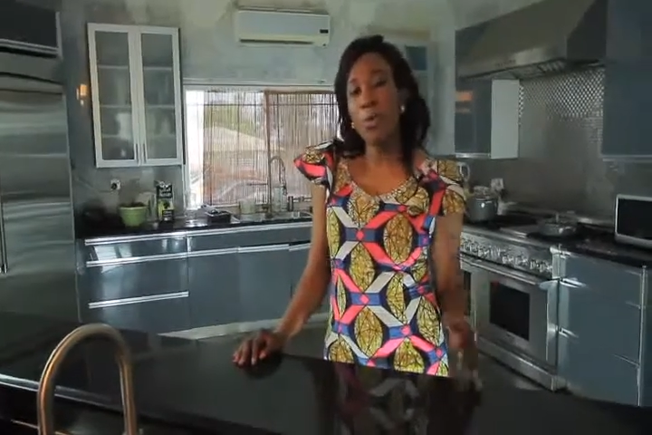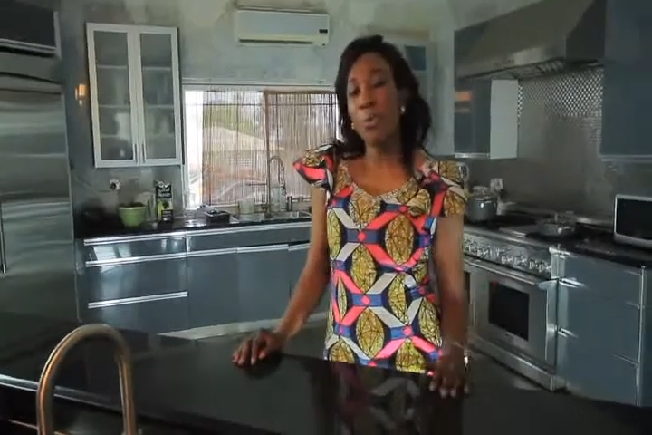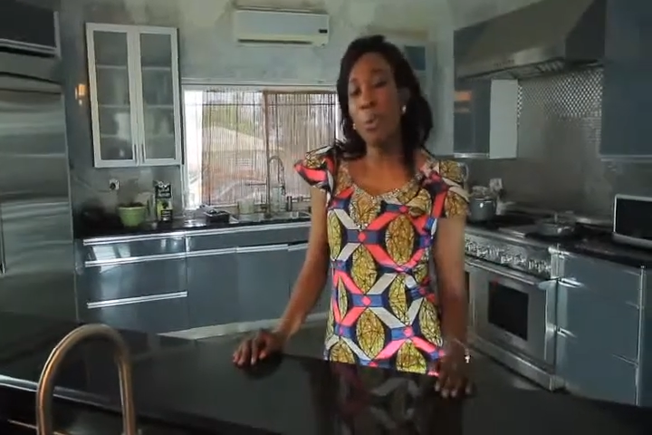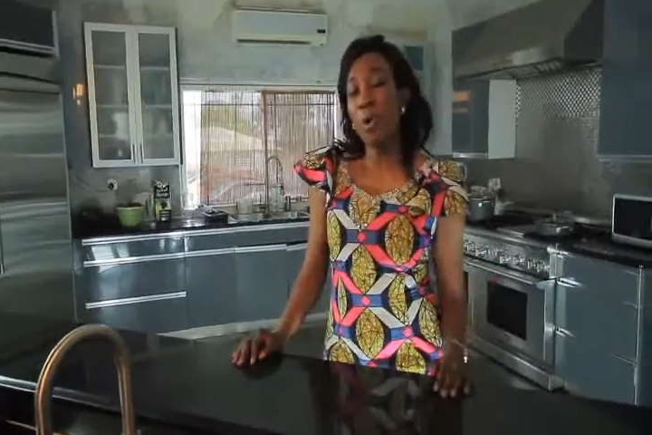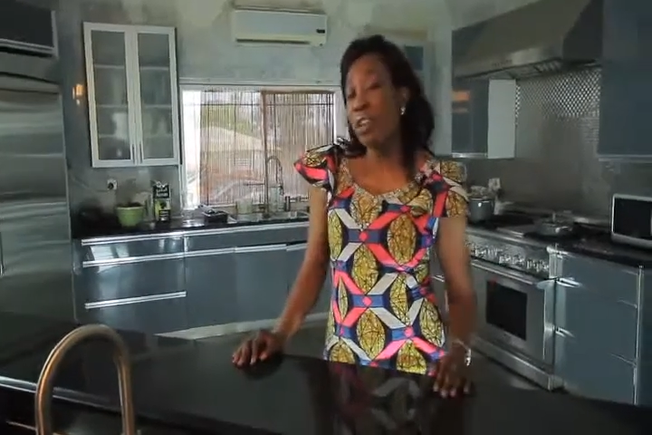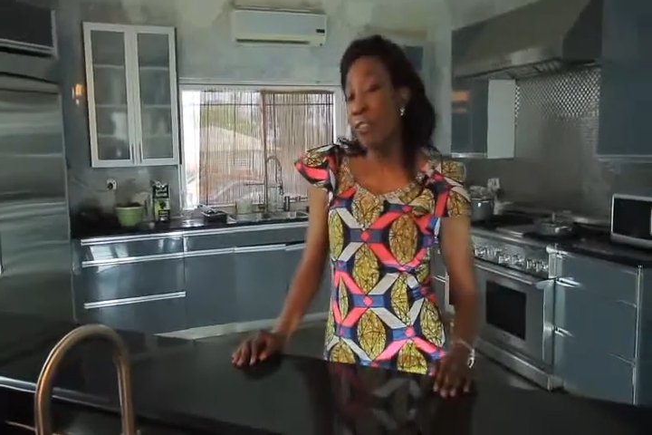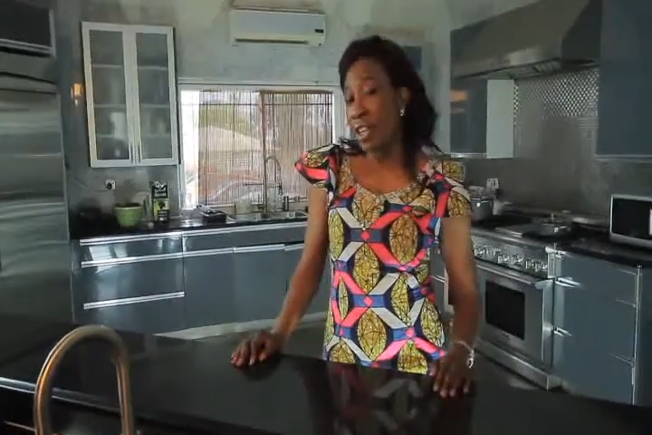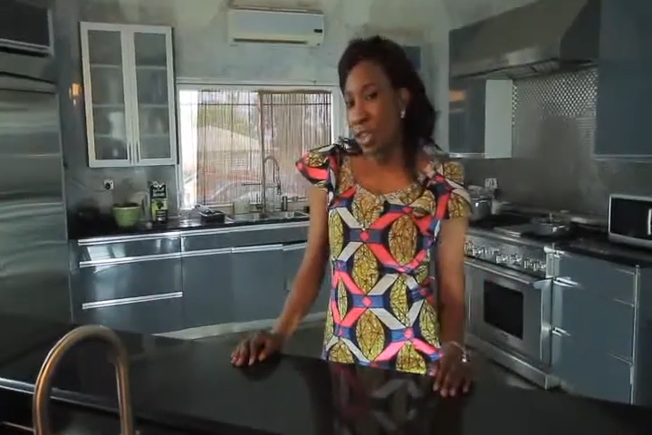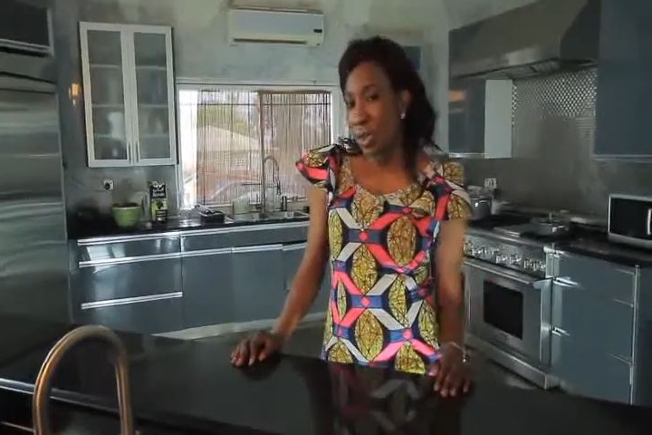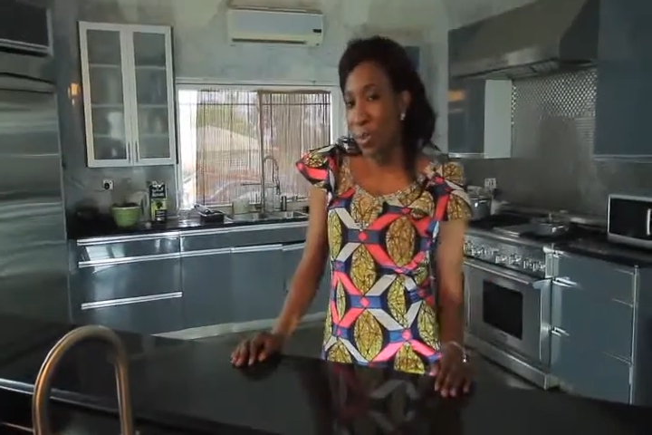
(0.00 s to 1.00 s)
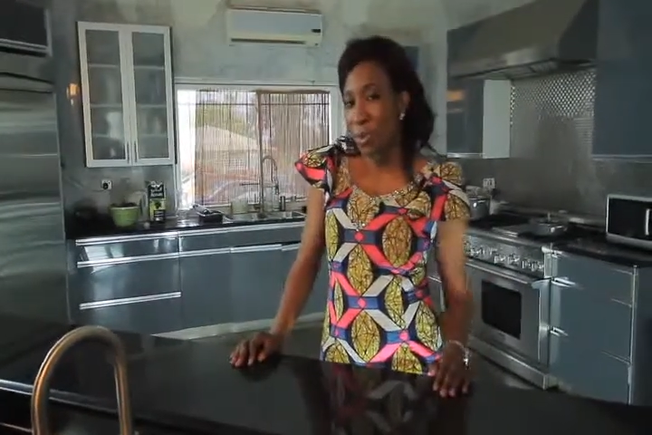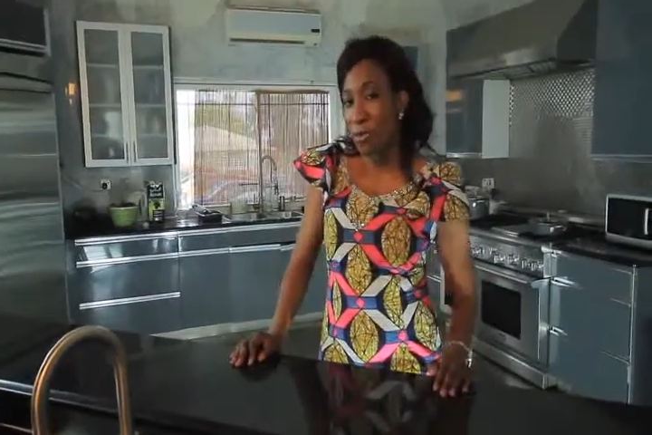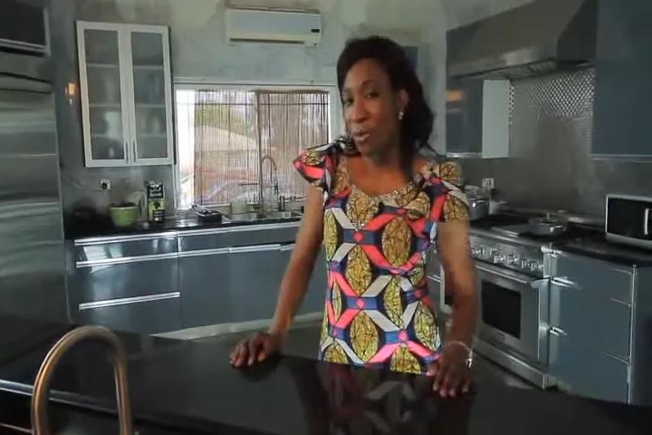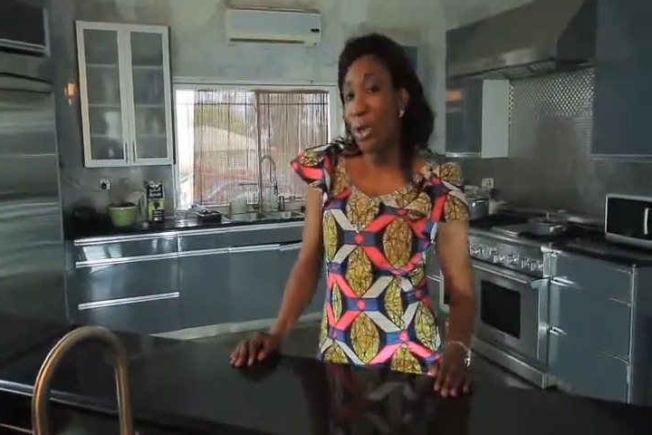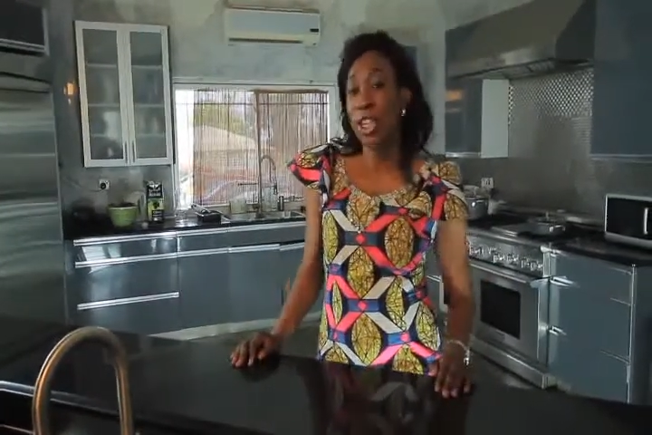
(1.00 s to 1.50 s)
to be more adventurous with
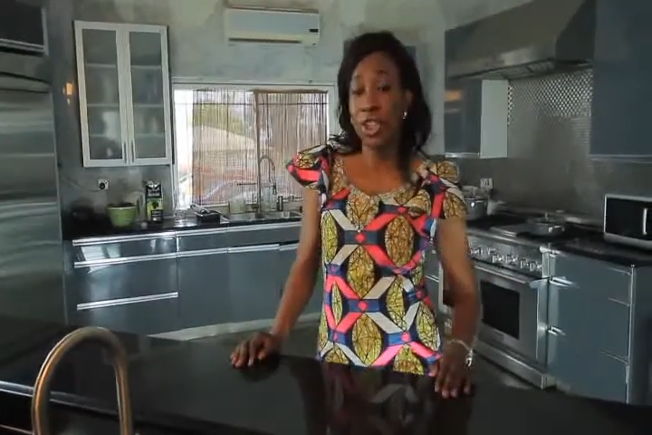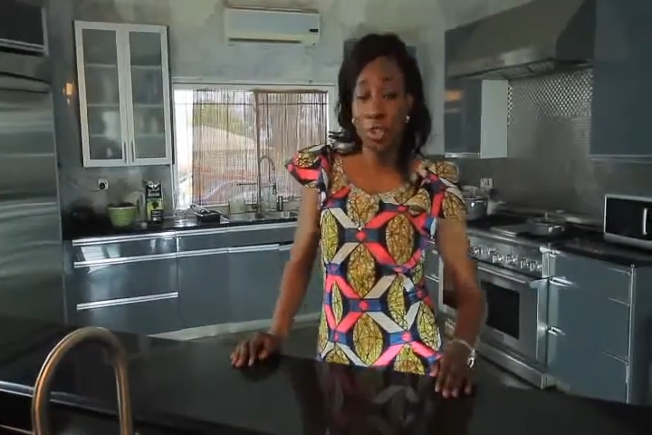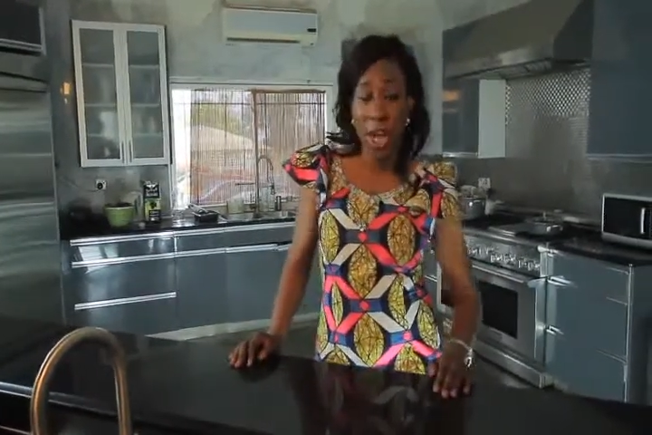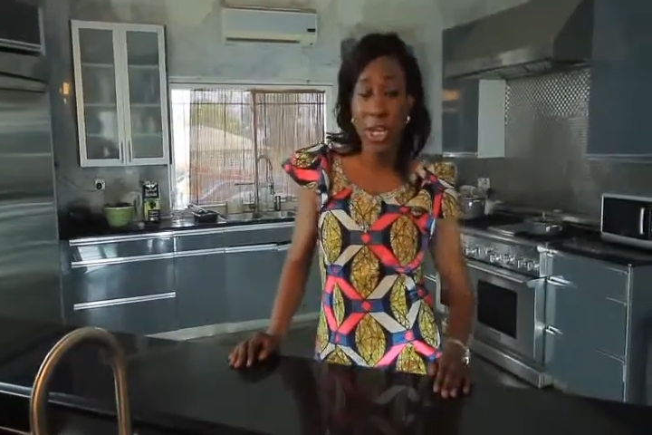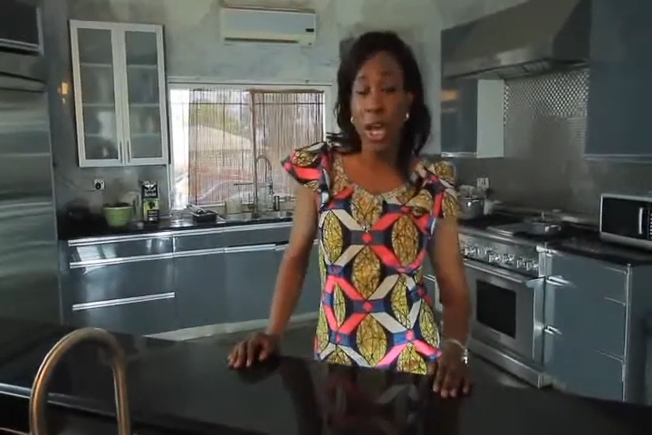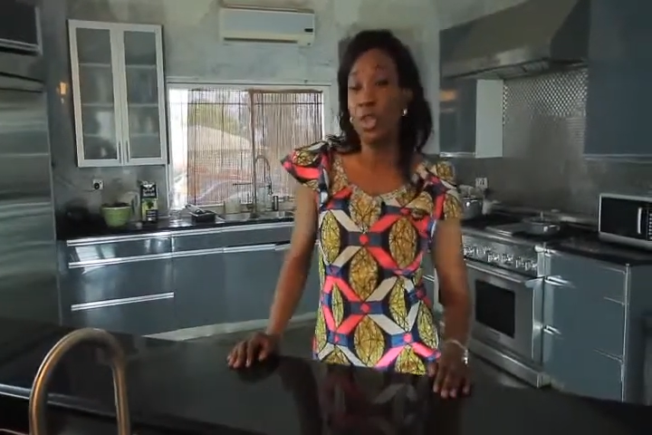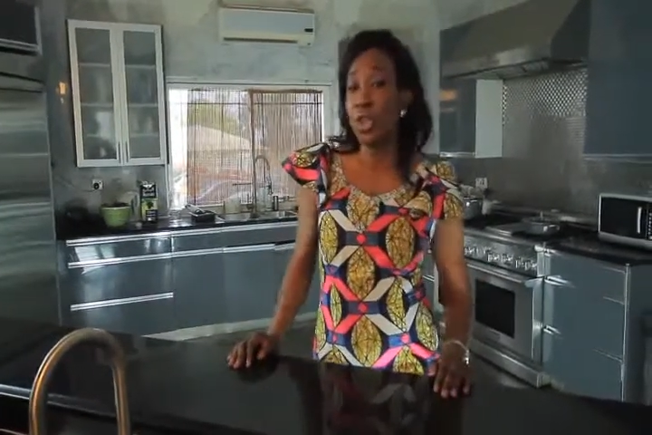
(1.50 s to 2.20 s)
food and trying out